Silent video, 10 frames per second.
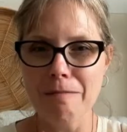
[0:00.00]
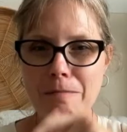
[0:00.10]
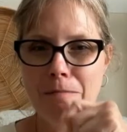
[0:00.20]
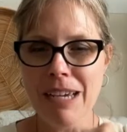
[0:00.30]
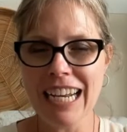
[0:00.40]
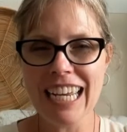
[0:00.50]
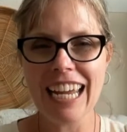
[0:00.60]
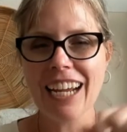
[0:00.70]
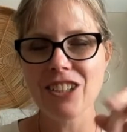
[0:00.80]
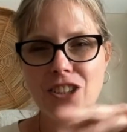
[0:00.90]

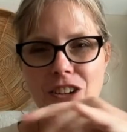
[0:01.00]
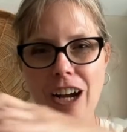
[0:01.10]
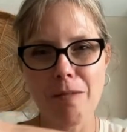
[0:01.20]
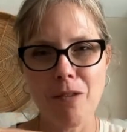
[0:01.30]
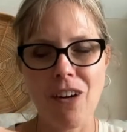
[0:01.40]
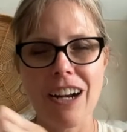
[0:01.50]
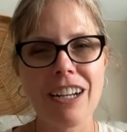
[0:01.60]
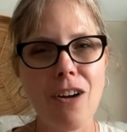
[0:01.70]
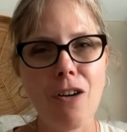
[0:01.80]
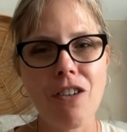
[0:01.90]
Minnie, and she'll come
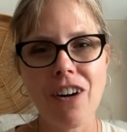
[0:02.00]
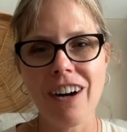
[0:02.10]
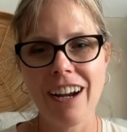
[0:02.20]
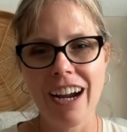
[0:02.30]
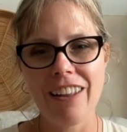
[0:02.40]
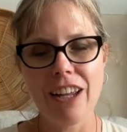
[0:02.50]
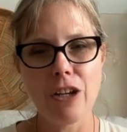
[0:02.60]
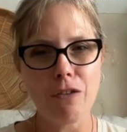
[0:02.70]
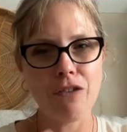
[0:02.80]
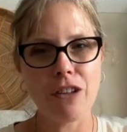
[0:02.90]
running over, and then
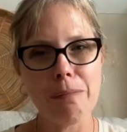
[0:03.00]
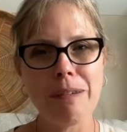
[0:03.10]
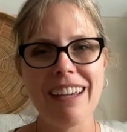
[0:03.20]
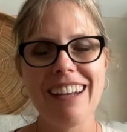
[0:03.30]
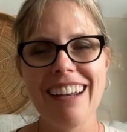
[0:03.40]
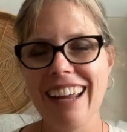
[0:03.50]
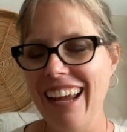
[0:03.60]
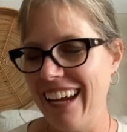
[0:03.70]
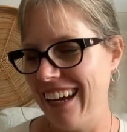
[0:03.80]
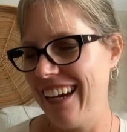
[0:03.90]
you flip it
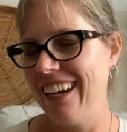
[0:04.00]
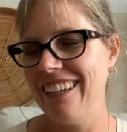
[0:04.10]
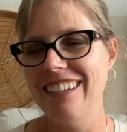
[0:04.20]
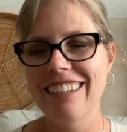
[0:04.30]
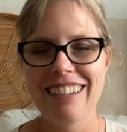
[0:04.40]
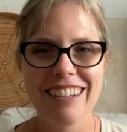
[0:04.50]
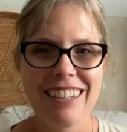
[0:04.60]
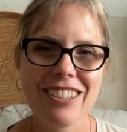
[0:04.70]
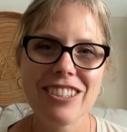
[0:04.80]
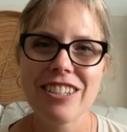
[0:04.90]
and
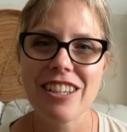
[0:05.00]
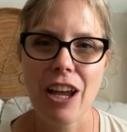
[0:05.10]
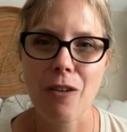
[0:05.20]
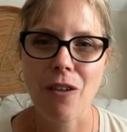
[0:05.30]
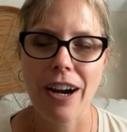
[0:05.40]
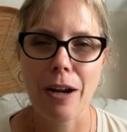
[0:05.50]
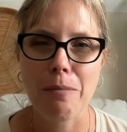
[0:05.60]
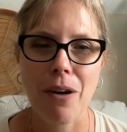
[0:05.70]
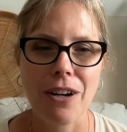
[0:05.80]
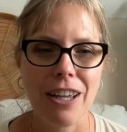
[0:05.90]
she's like right
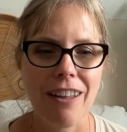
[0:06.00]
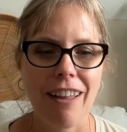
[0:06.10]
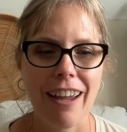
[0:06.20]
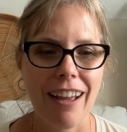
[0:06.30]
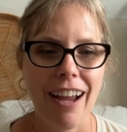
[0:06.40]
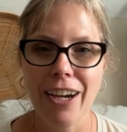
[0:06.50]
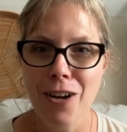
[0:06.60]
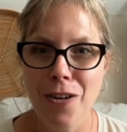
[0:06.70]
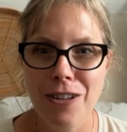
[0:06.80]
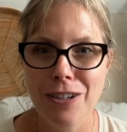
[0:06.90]
up on you. Like, I
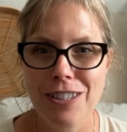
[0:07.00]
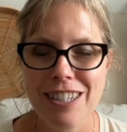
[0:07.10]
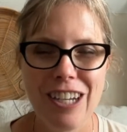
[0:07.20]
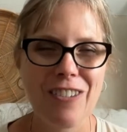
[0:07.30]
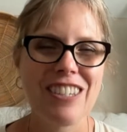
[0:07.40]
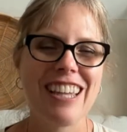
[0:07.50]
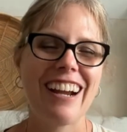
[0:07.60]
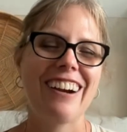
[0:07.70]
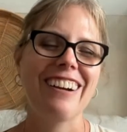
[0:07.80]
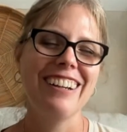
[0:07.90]
know the good stuff's
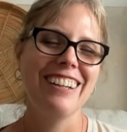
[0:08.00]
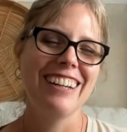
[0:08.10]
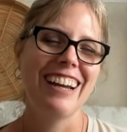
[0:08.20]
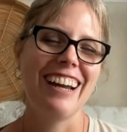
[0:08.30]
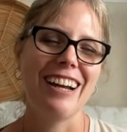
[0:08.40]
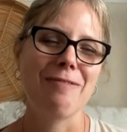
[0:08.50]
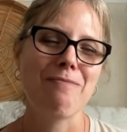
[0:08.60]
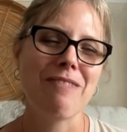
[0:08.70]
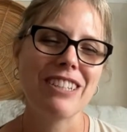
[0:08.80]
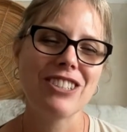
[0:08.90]
there.
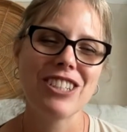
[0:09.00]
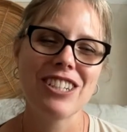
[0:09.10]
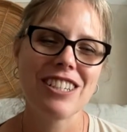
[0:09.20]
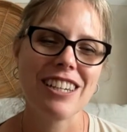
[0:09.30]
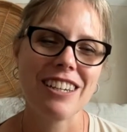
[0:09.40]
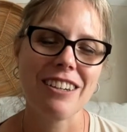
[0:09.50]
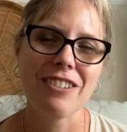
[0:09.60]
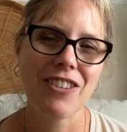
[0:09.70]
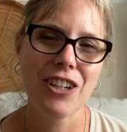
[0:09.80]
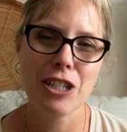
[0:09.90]
But she's a
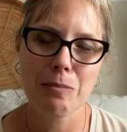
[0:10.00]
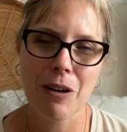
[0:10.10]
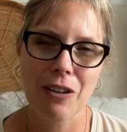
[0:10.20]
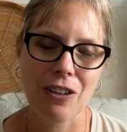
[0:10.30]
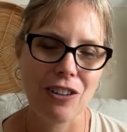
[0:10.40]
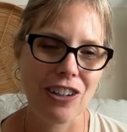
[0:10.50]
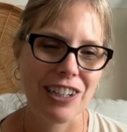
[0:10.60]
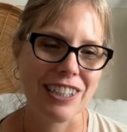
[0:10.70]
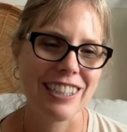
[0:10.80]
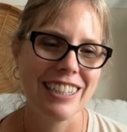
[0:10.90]
very smart little
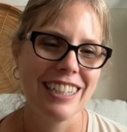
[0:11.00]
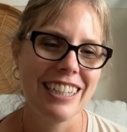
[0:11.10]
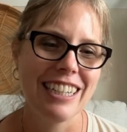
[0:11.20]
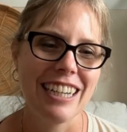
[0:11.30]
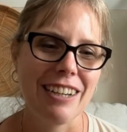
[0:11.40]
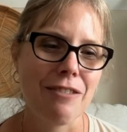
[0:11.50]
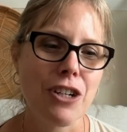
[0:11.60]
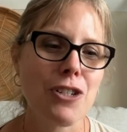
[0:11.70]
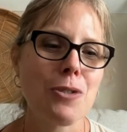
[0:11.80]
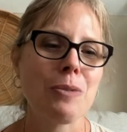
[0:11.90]
girl.
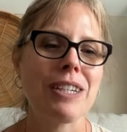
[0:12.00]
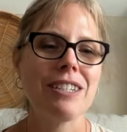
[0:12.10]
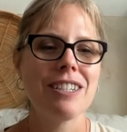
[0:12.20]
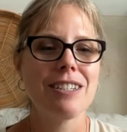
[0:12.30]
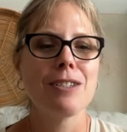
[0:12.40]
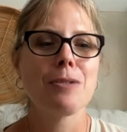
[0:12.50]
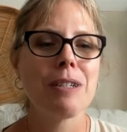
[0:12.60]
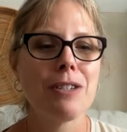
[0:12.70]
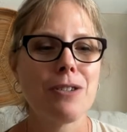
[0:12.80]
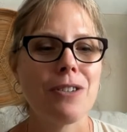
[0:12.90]
Very sweet
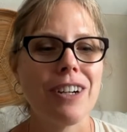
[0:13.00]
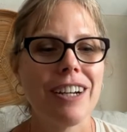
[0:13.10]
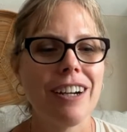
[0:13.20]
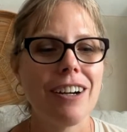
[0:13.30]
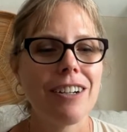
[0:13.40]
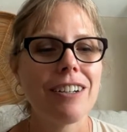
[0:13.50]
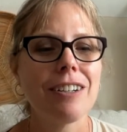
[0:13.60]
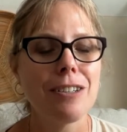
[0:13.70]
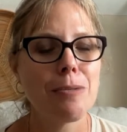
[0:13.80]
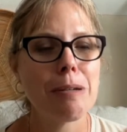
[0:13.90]
story, or
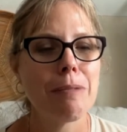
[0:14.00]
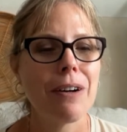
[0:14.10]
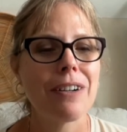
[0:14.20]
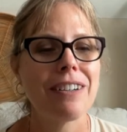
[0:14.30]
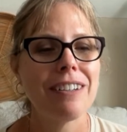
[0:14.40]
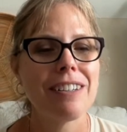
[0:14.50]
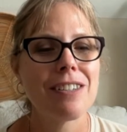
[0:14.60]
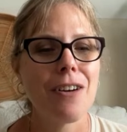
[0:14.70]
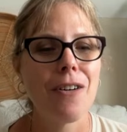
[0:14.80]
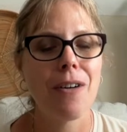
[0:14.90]
sweet bird.
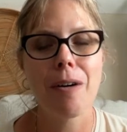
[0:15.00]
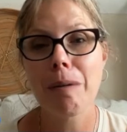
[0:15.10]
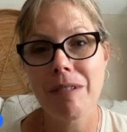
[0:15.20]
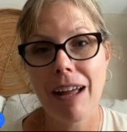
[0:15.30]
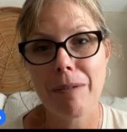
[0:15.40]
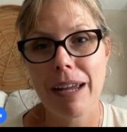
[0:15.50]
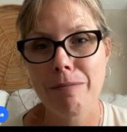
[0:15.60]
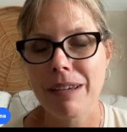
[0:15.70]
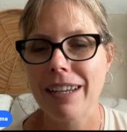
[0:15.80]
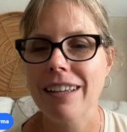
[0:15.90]
So I'm glad we
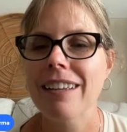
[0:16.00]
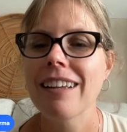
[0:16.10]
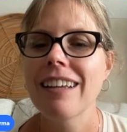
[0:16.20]
have Minnie.